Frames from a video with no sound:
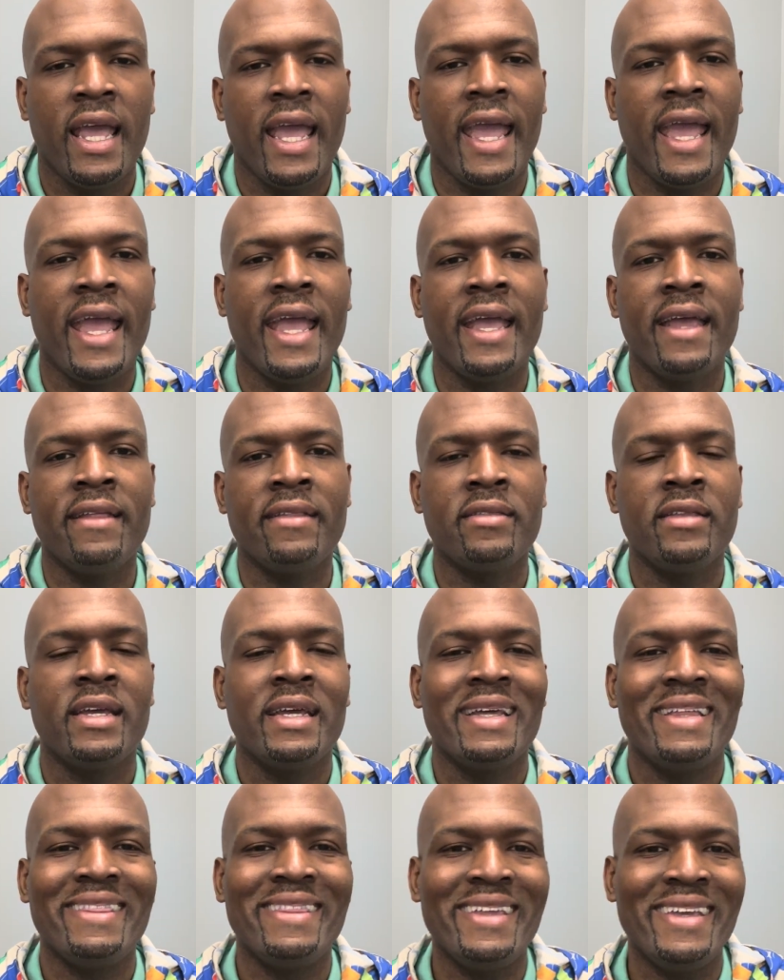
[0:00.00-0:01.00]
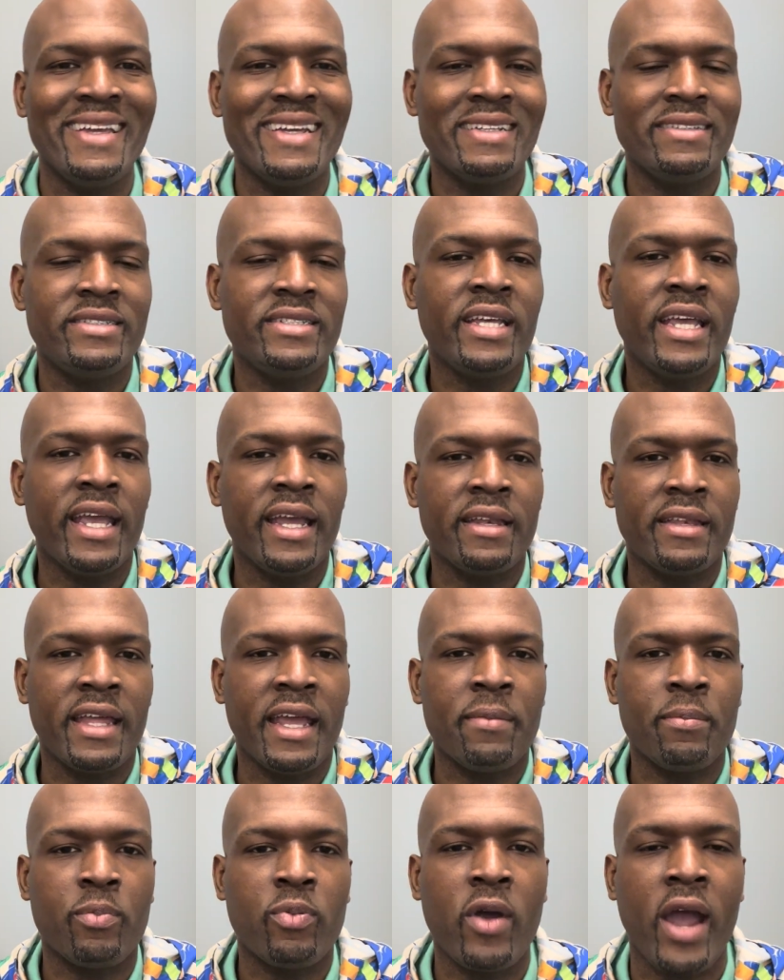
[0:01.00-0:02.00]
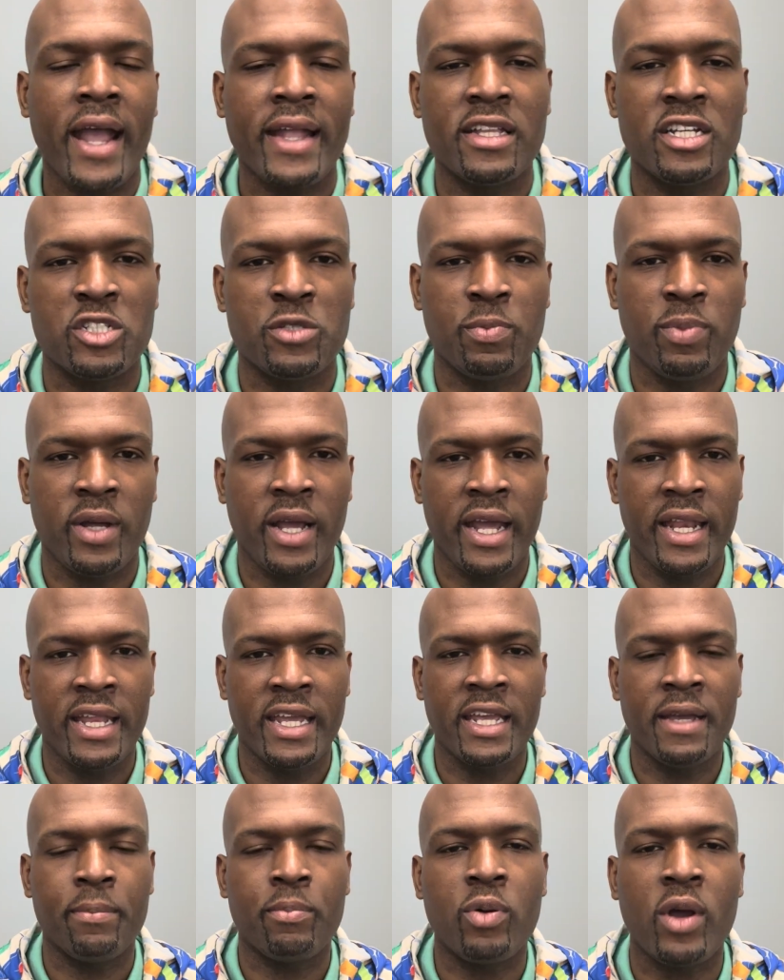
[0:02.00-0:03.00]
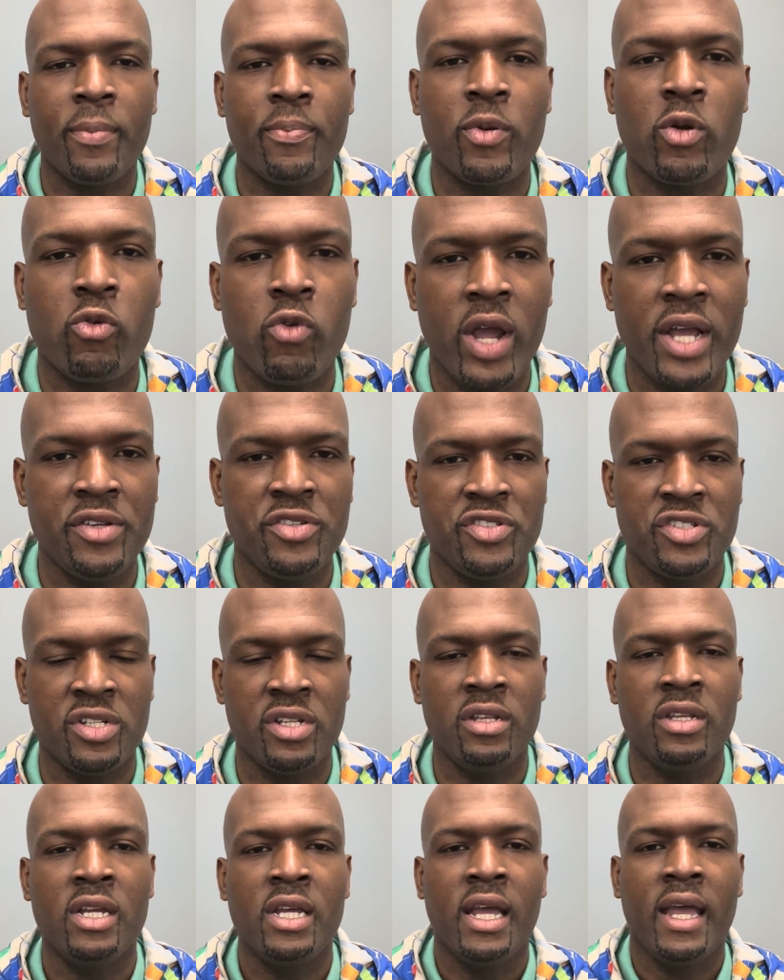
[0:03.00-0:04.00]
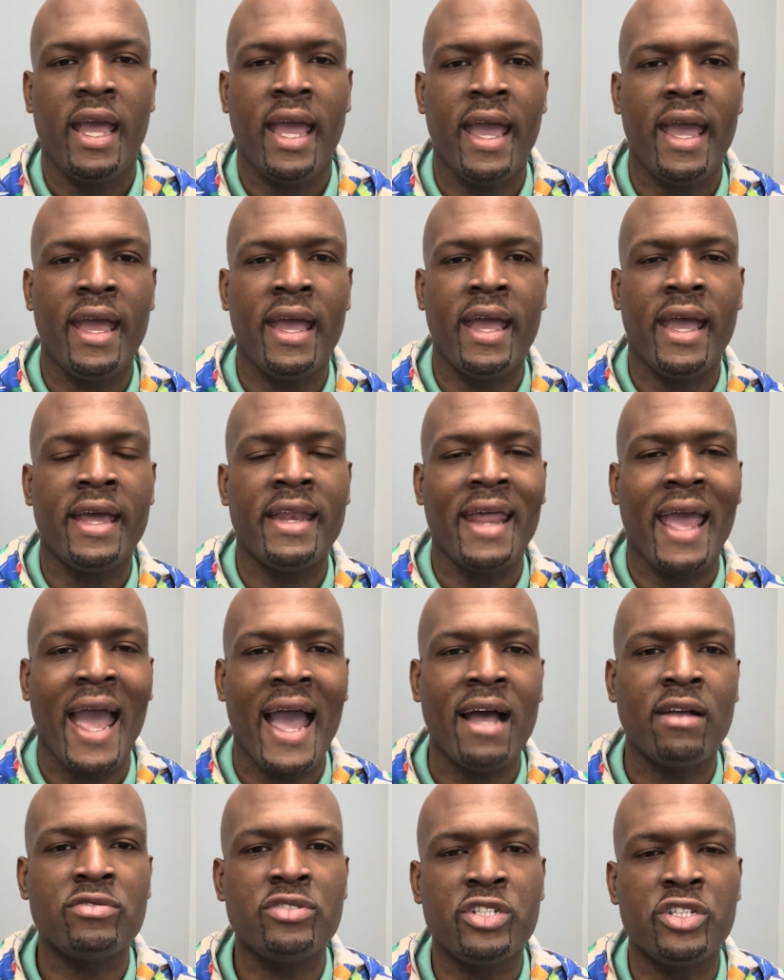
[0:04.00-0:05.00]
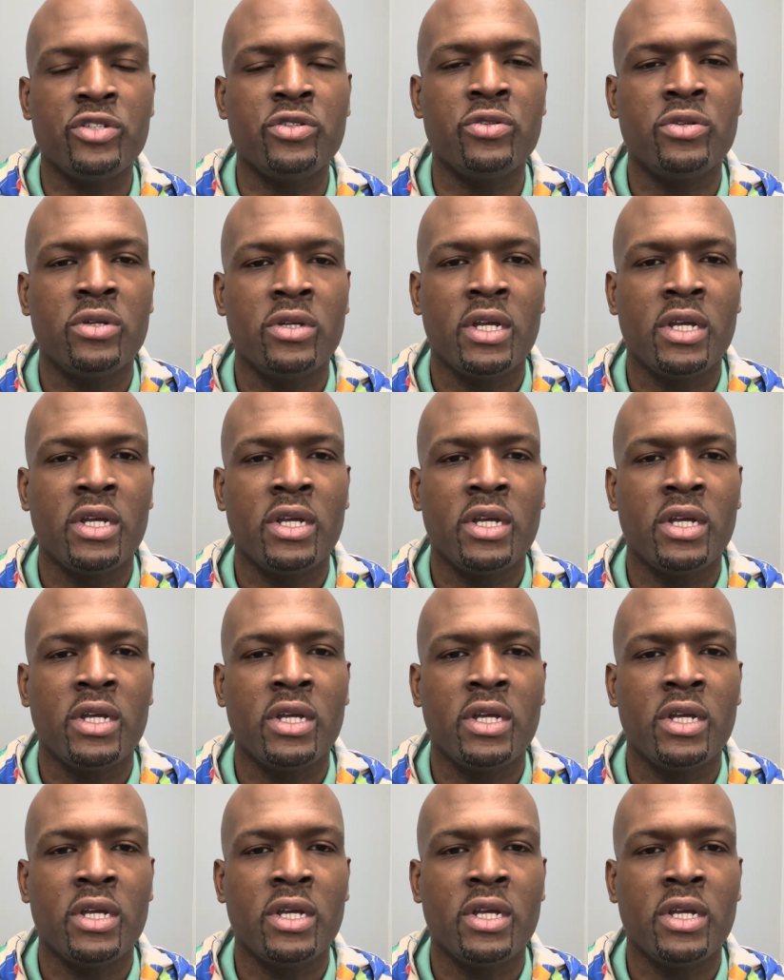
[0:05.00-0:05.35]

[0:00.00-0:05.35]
and the intent and practice planning and preparation and how to